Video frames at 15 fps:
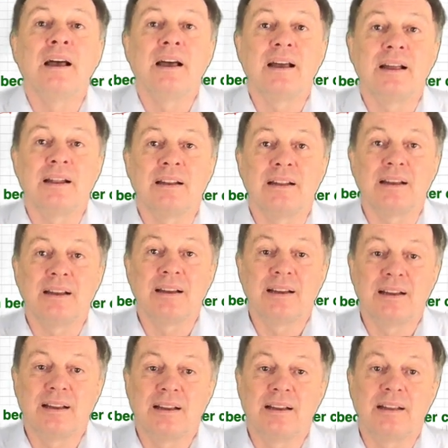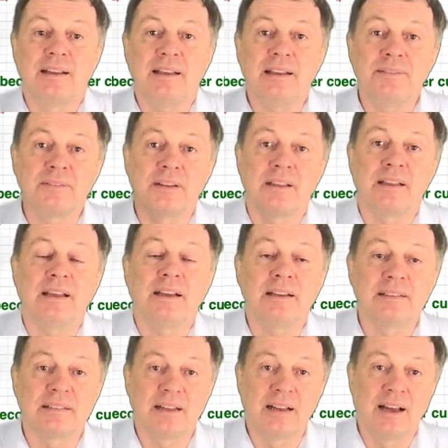and even
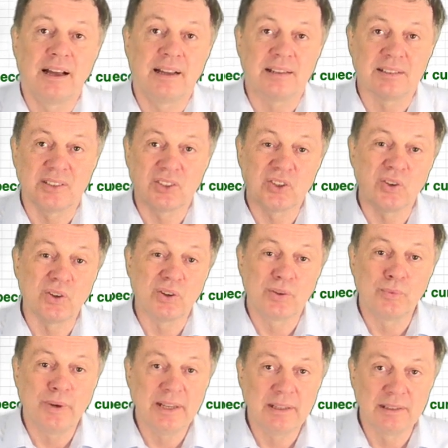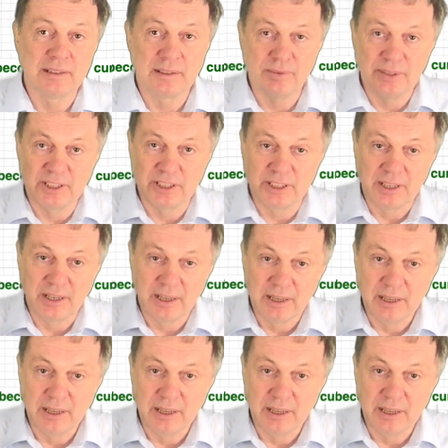things like strong winds which